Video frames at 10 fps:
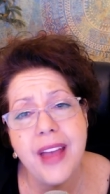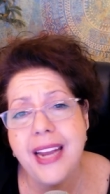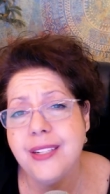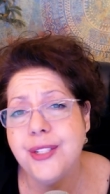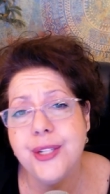
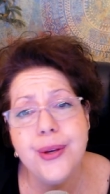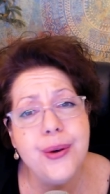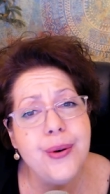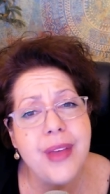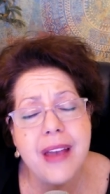They
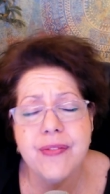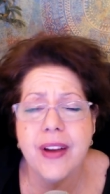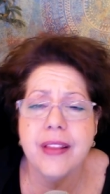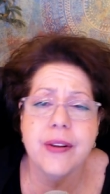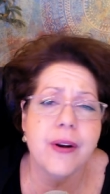do. They
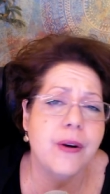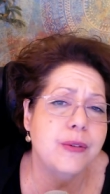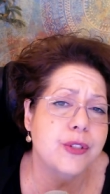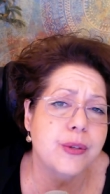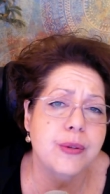find their
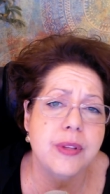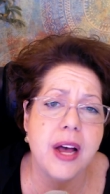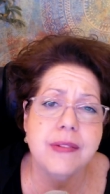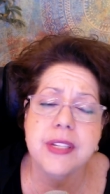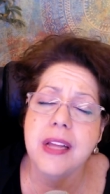own true
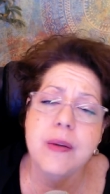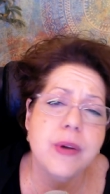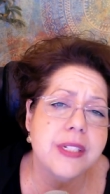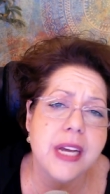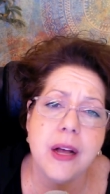loves and they
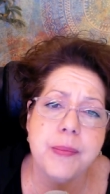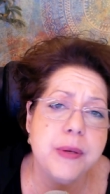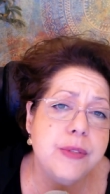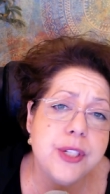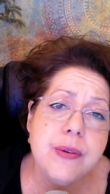want to help
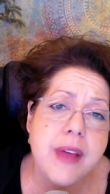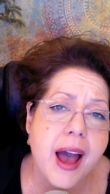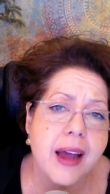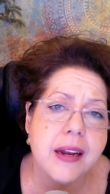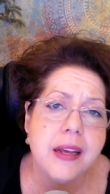you do
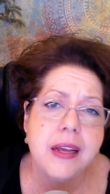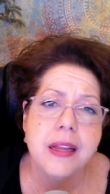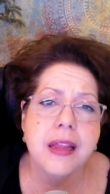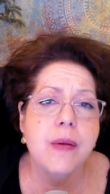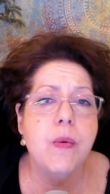that.
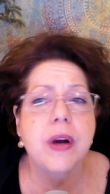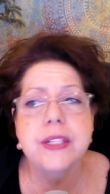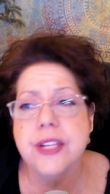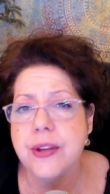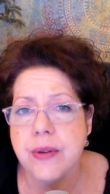They want
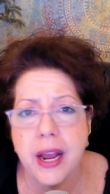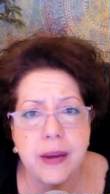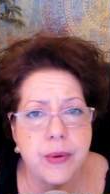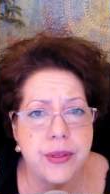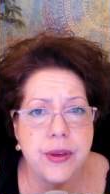to
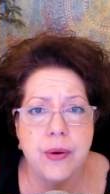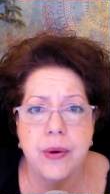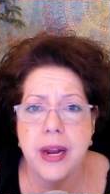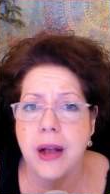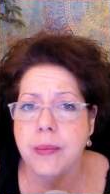unite with you
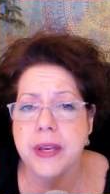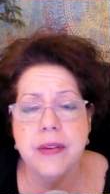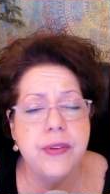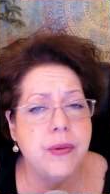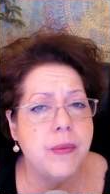and help
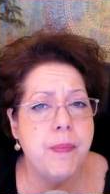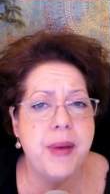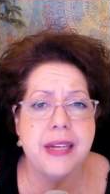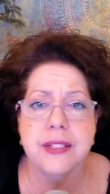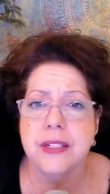give you the
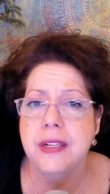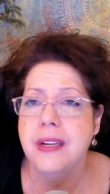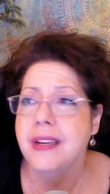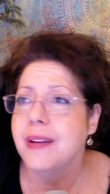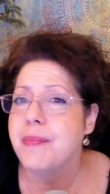best,
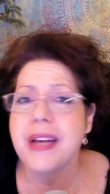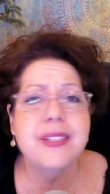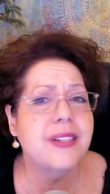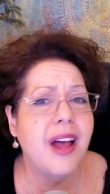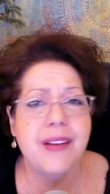
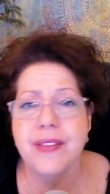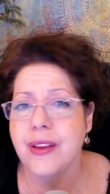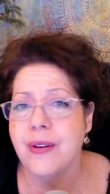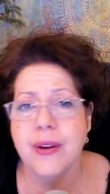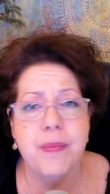best life that
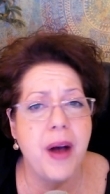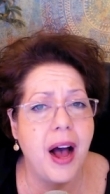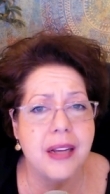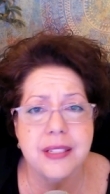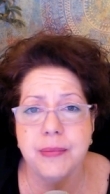you could
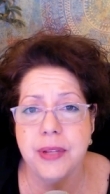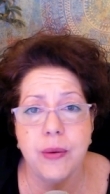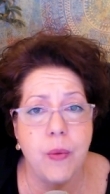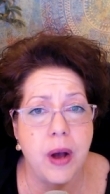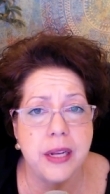possibly
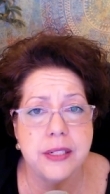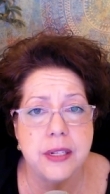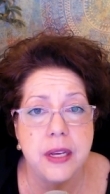want.